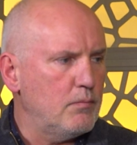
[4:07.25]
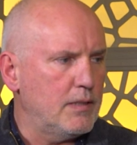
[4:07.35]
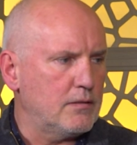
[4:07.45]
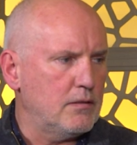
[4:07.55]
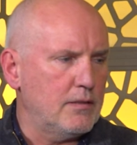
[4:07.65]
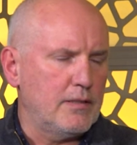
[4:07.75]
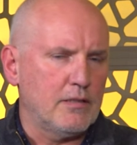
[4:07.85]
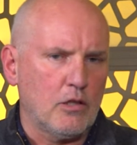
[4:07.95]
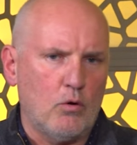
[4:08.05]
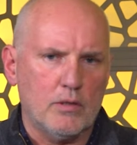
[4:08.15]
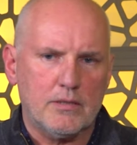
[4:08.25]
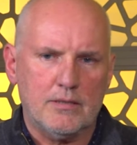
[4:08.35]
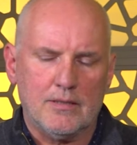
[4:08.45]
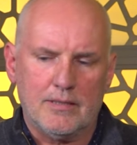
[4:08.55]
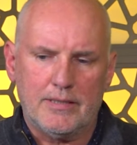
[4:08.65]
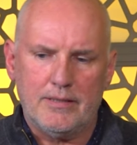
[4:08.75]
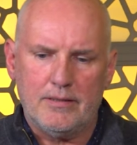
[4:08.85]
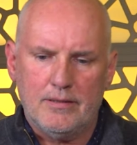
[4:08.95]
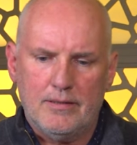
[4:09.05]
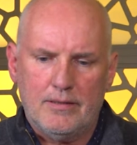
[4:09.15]
is in the lowest in the league
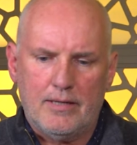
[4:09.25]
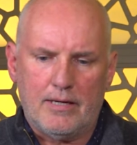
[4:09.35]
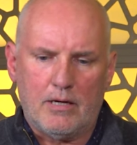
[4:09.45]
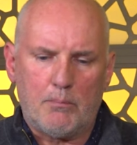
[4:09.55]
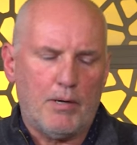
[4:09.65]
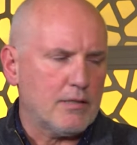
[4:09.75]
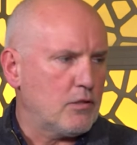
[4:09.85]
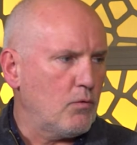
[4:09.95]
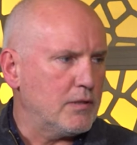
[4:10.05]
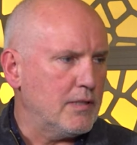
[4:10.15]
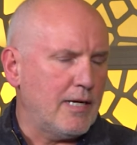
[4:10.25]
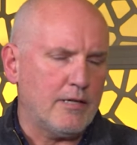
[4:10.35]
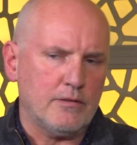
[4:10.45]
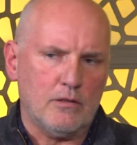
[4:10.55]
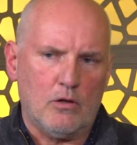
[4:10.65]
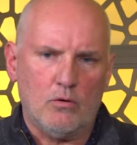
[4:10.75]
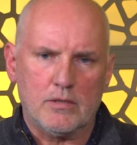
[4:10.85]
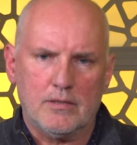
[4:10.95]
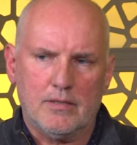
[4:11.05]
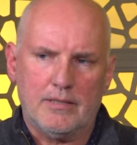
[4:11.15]
and our pucks towards the net are in the
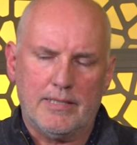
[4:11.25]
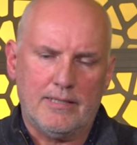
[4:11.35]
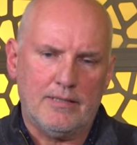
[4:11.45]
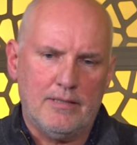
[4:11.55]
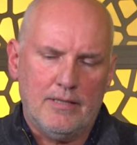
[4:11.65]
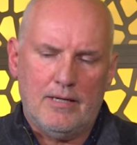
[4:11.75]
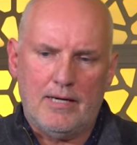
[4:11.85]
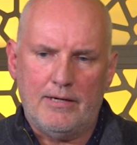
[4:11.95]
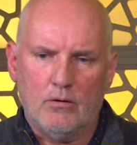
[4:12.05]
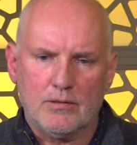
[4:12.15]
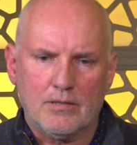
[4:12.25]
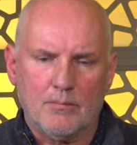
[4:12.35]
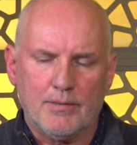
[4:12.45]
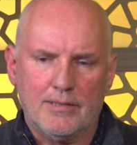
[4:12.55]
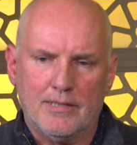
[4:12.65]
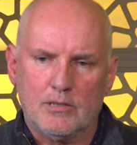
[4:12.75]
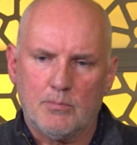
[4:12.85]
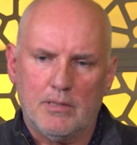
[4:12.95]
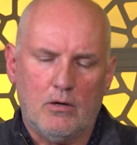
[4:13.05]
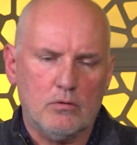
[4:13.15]
lowest to the league. And I know it's something that's
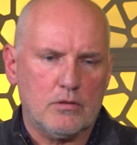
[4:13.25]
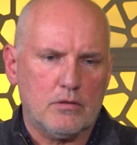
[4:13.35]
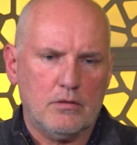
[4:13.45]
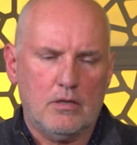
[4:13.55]
been host,